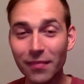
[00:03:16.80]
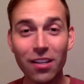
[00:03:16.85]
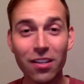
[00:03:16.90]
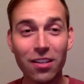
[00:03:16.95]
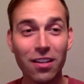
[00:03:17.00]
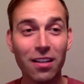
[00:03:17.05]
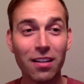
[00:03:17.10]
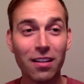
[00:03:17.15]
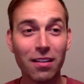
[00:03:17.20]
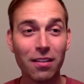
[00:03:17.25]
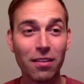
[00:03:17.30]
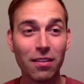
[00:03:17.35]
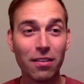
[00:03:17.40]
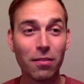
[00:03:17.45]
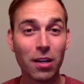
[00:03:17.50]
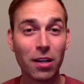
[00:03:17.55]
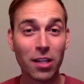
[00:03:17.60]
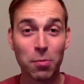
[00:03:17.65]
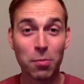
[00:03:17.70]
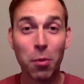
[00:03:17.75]
uh,
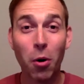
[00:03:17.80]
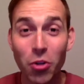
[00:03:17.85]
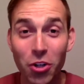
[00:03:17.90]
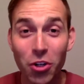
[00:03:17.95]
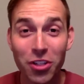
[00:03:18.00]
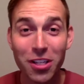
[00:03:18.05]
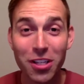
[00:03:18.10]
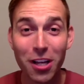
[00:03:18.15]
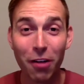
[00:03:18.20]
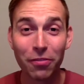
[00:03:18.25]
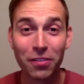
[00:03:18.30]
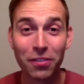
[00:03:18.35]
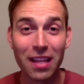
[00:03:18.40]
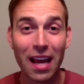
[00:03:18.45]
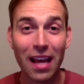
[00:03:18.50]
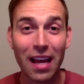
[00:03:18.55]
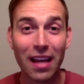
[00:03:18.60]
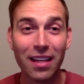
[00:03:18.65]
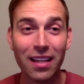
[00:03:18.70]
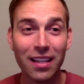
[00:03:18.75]
expose yourself to
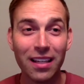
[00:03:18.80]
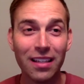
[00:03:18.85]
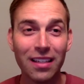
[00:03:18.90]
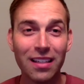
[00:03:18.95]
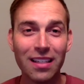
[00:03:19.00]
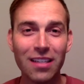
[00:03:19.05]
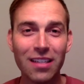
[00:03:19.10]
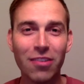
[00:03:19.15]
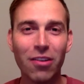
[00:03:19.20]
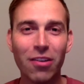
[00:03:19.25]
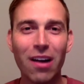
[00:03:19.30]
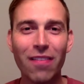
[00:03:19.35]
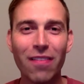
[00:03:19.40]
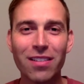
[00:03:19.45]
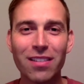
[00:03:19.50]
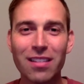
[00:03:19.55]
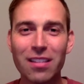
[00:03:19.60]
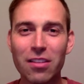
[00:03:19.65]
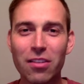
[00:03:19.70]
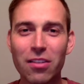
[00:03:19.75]
that and you know
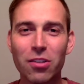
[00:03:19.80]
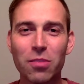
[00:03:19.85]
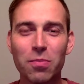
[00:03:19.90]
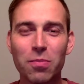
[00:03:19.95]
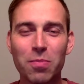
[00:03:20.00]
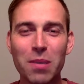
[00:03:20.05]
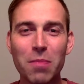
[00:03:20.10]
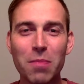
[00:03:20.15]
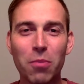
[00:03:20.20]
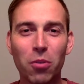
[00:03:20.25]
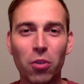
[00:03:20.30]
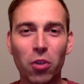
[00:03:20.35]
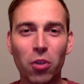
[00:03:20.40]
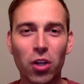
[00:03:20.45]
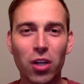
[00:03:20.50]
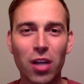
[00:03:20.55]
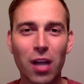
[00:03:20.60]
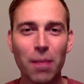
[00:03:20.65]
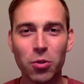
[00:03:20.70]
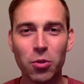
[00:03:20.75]
obviously there's people
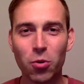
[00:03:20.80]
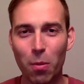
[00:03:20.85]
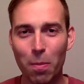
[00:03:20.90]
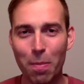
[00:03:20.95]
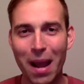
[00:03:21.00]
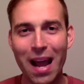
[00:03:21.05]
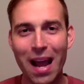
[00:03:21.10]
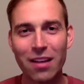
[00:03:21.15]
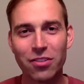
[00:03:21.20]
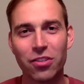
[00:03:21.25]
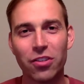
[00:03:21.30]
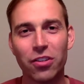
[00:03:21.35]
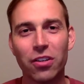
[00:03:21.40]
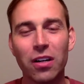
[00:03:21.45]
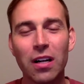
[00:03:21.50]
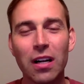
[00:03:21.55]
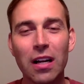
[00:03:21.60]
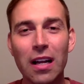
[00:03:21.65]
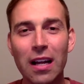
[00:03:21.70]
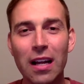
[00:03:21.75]
look up to a
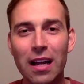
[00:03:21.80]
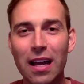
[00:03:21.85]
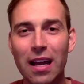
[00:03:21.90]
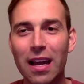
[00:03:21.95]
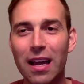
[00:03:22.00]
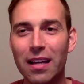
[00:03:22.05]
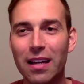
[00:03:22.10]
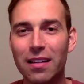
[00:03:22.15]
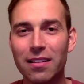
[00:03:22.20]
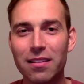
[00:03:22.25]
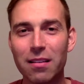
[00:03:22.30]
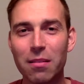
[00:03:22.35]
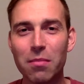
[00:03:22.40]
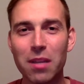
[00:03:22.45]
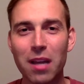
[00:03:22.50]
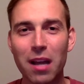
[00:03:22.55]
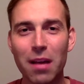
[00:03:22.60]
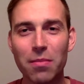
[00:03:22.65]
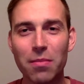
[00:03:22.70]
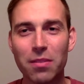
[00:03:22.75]
pastor and
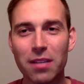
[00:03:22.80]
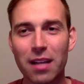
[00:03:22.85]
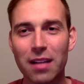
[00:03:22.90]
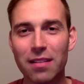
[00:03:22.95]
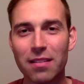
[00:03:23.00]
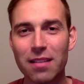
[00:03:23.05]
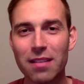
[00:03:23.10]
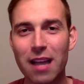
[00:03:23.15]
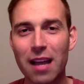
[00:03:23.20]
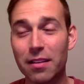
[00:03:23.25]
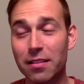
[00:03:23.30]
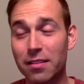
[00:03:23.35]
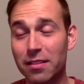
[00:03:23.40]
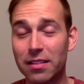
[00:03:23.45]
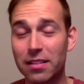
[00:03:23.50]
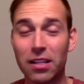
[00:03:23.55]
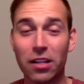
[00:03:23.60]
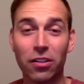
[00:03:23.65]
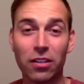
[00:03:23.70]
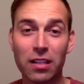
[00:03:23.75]
sometimes that's not
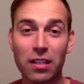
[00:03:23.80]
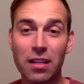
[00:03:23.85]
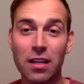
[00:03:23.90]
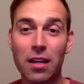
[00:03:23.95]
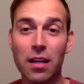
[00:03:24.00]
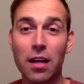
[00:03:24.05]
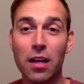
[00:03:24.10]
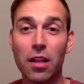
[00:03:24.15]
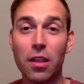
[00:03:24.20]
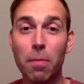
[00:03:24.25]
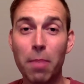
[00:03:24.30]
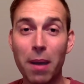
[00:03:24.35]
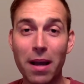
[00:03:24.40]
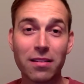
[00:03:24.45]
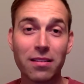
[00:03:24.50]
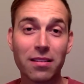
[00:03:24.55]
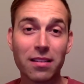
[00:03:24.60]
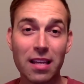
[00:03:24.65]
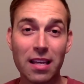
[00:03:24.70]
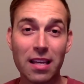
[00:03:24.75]
necessarily the
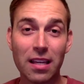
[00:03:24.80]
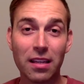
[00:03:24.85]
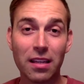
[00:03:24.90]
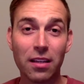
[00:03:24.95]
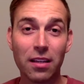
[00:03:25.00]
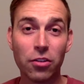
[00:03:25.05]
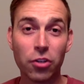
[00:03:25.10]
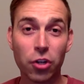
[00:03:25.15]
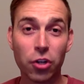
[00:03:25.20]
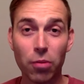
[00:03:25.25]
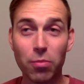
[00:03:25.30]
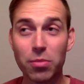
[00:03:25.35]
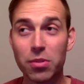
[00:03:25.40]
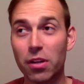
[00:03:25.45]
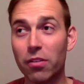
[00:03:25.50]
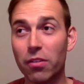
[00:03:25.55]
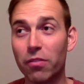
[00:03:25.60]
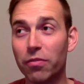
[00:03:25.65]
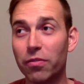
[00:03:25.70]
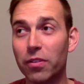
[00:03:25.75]
best thing in terms
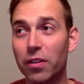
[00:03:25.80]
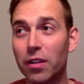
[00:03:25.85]
of